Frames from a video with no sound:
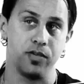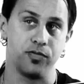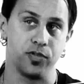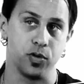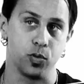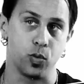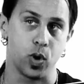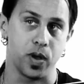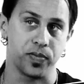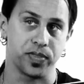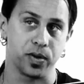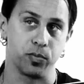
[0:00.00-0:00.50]
If you
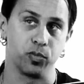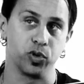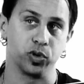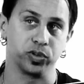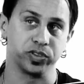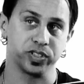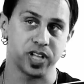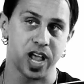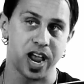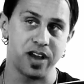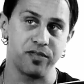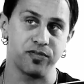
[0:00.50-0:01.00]
want them real
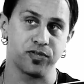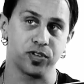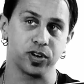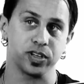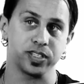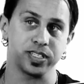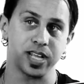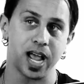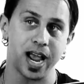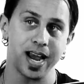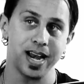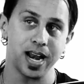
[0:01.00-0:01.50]
tight for a
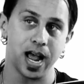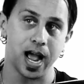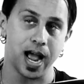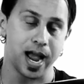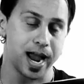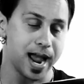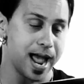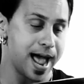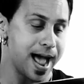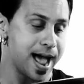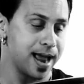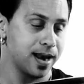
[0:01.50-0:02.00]
tight
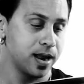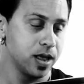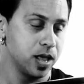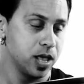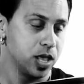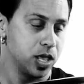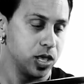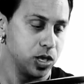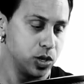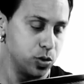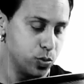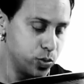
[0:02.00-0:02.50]
hi-hat,
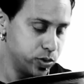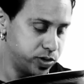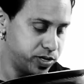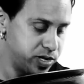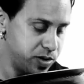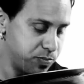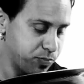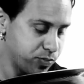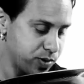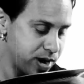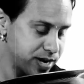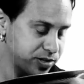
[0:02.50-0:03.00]
you would
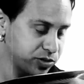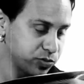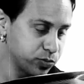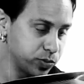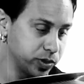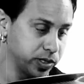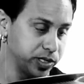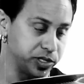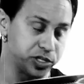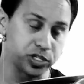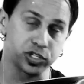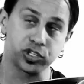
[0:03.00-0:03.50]
depress
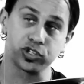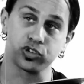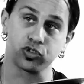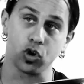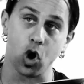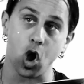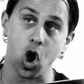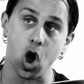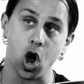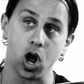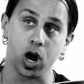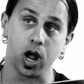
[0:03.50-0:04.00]
really
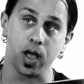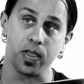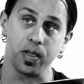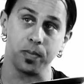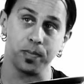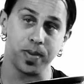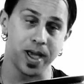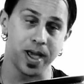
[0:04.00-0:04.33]
strong on the